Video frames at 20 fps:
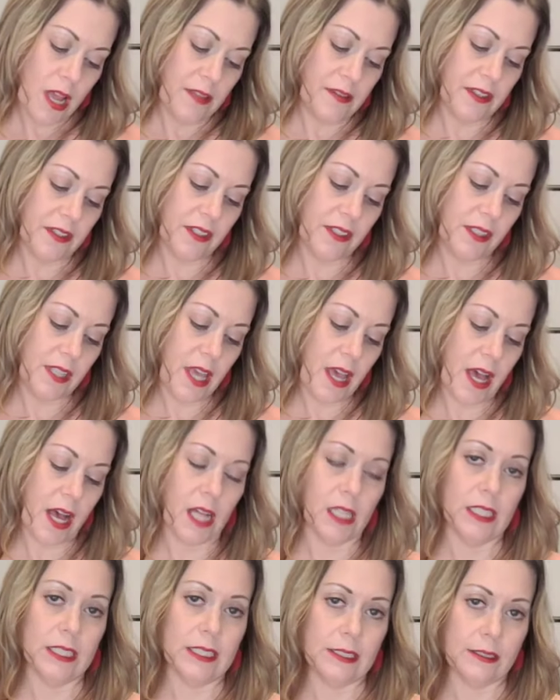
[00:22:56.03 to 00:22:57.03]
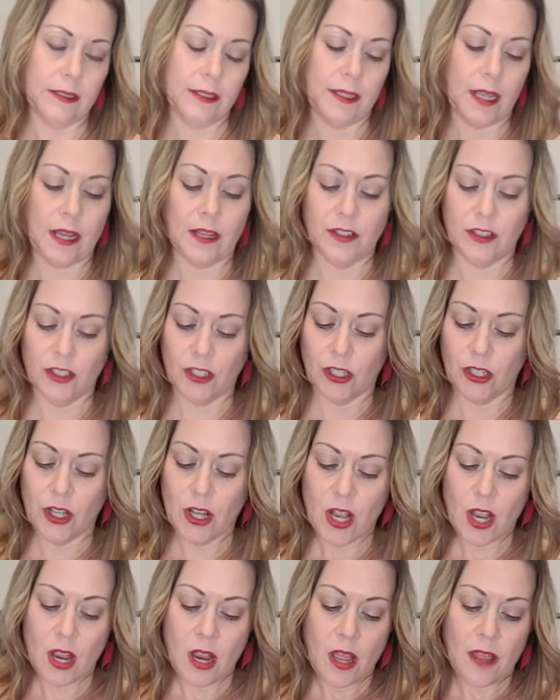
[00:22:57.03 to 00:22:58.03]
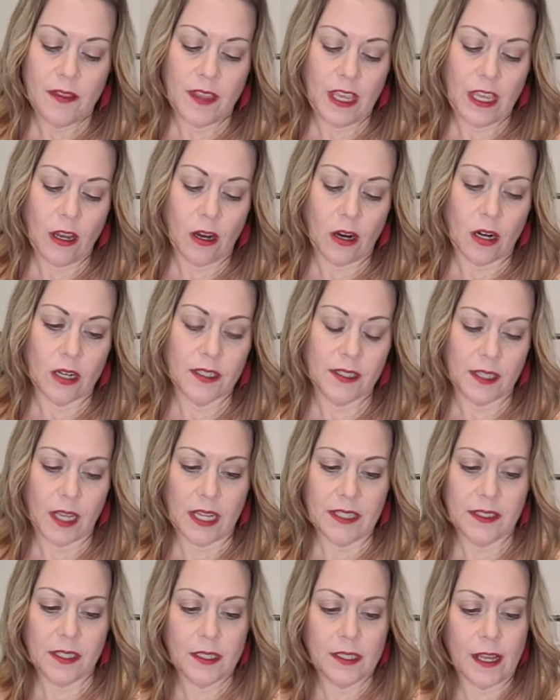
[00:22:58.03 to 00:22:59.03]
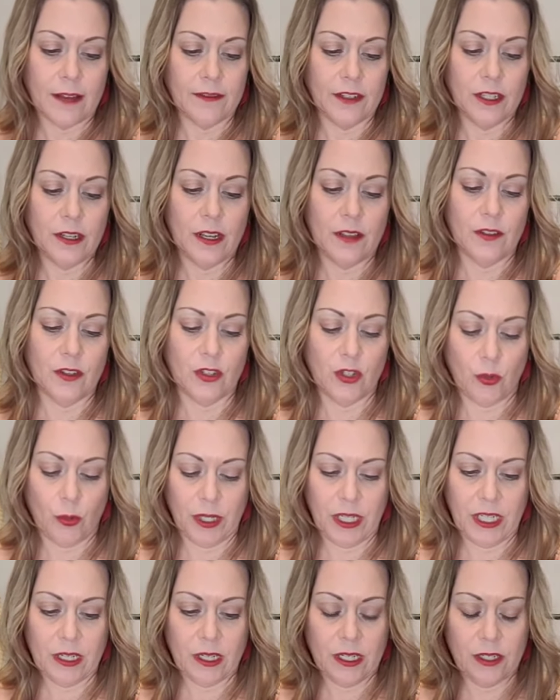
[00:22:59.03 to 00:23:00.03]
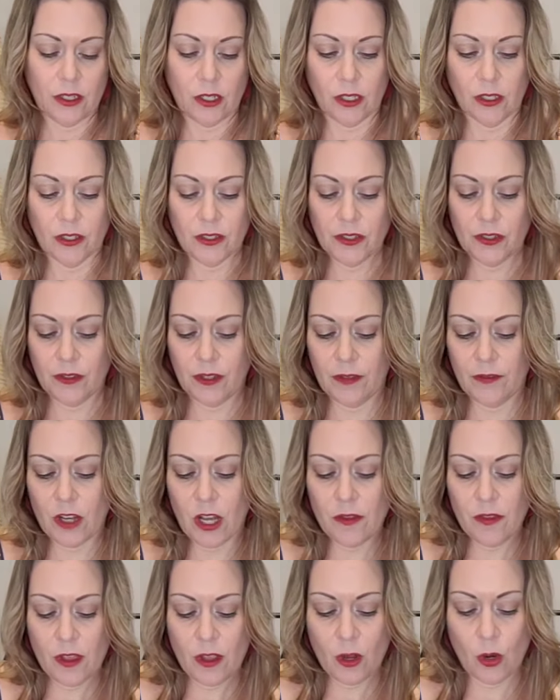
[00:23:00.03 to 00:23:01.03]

and this is the Helen sandal. They are size 11 and they're $29. So they've got the